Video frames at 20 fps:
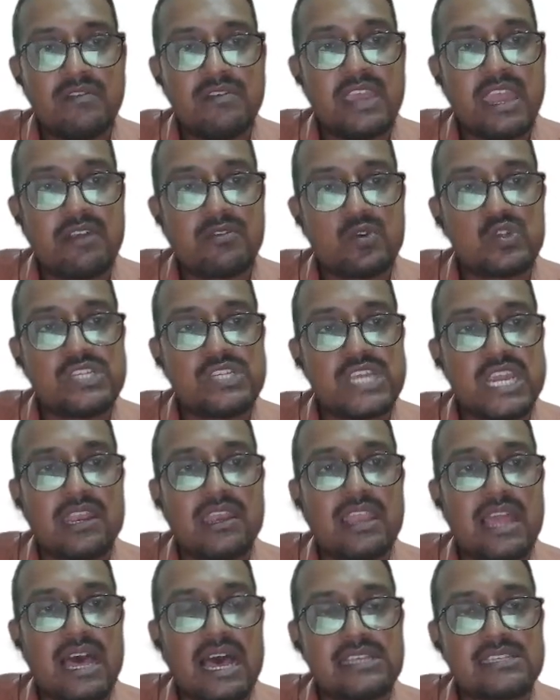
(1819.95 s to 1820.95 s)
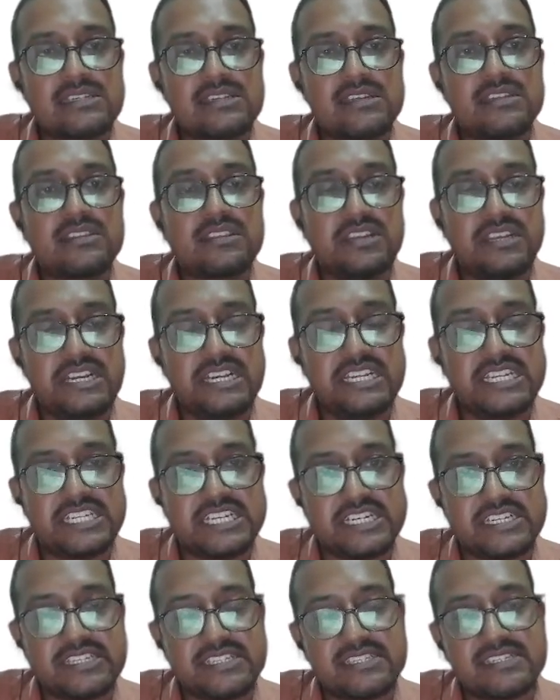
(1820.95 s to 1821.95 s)
We have to check last 3
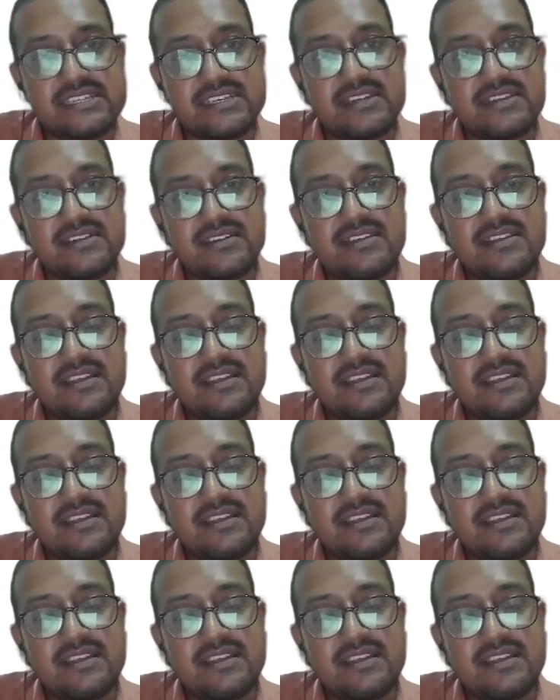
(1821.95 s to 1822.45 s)
digits